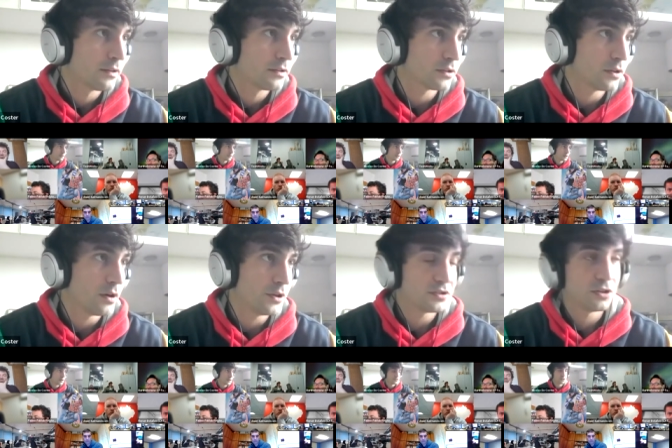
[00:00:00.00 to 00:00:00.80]

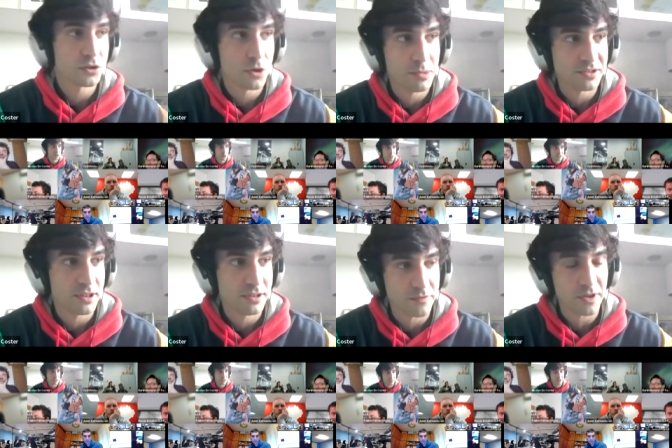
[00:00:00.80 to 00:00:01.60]
So an oscilloscope
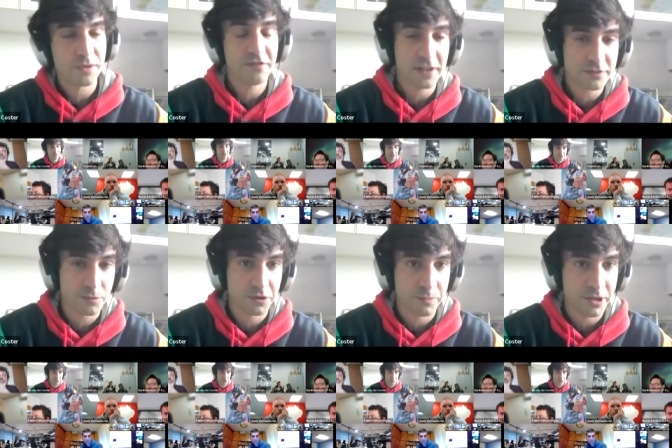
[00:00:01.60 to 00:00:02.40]
basically is a very fast
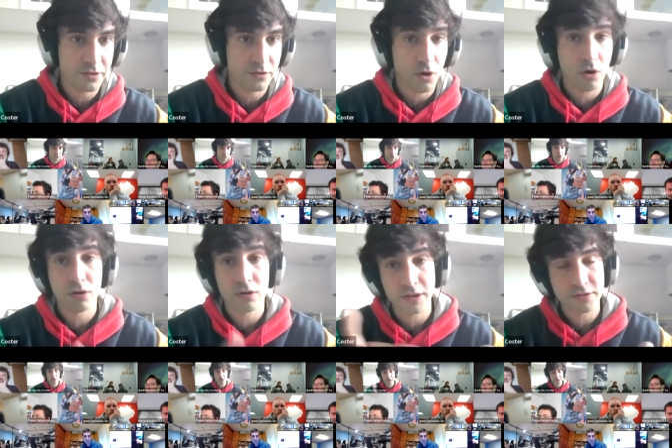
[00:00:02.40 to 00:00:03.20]
multimeter,
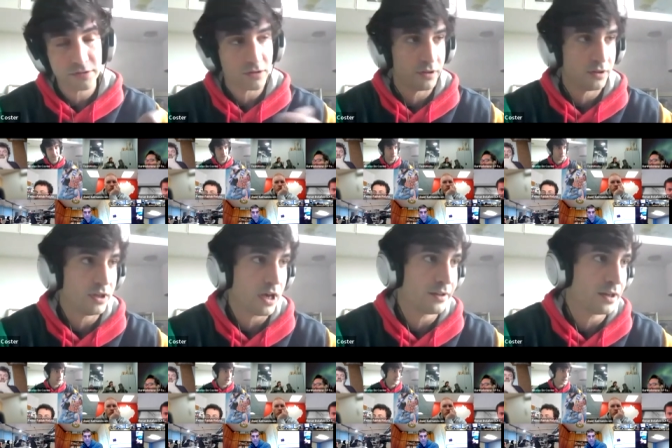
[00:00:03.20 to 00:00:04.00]
or is
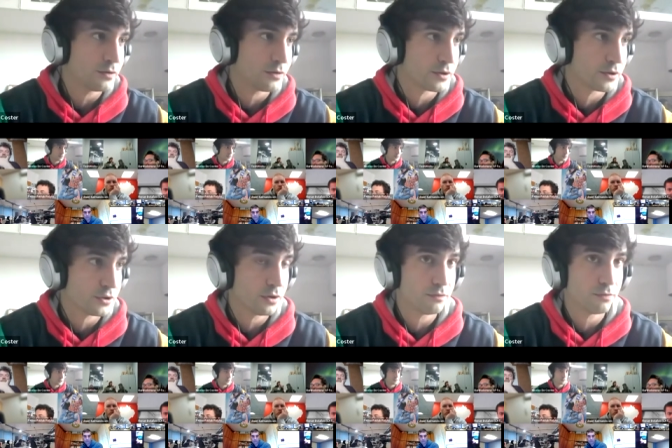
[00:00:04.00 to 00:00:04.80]
the analog
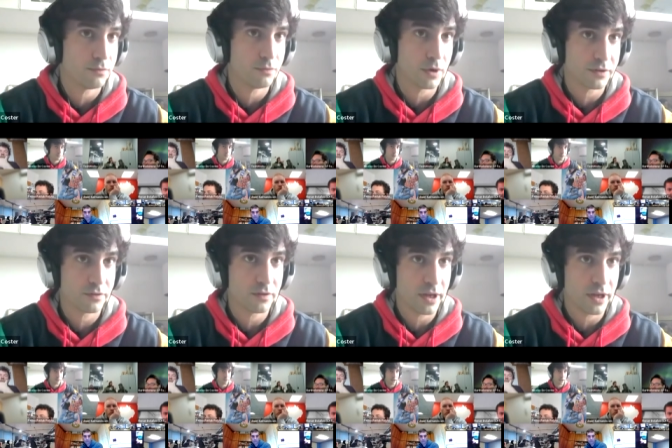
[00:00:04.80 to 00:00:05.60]
version of
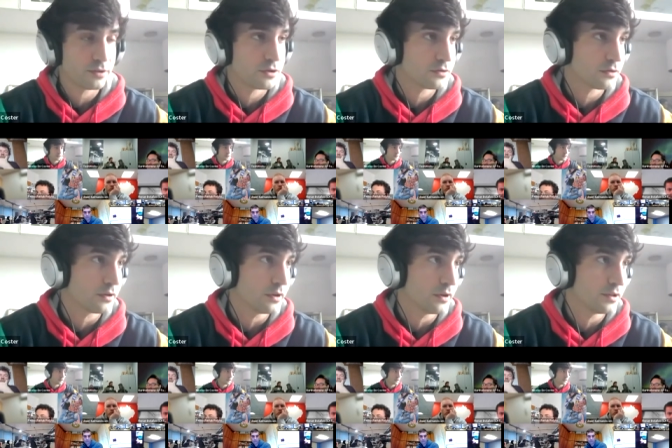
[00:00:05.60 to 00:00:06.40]
what Hank just
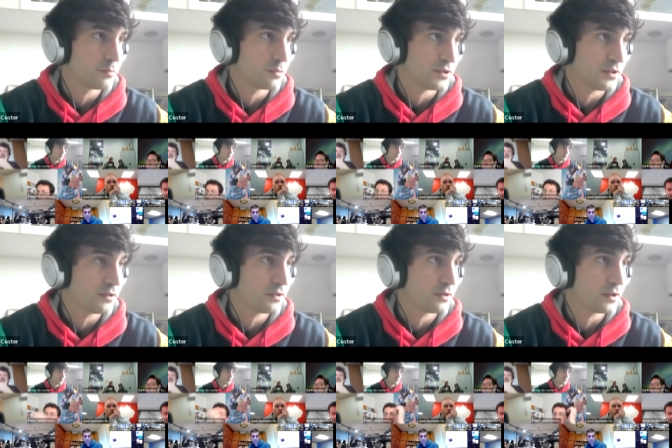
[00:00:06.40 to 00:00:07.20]
did
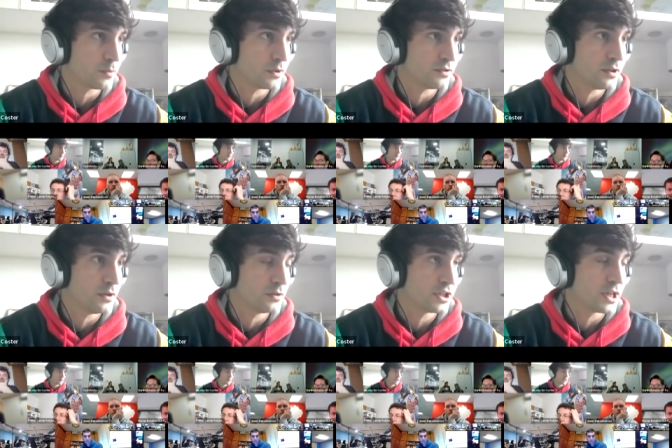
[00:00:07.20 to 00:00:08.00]
present, that was the
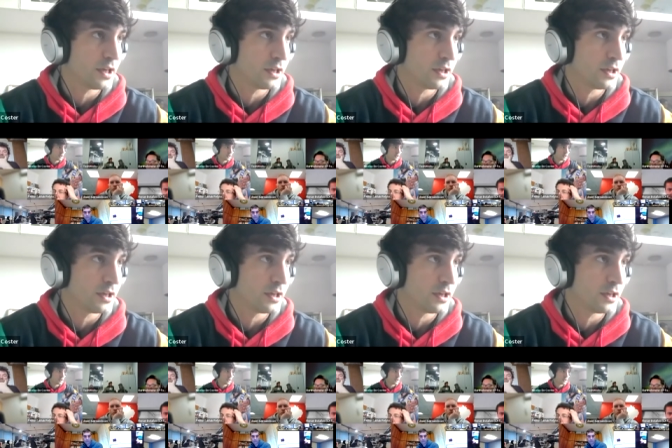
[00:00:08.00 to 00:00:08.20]
logical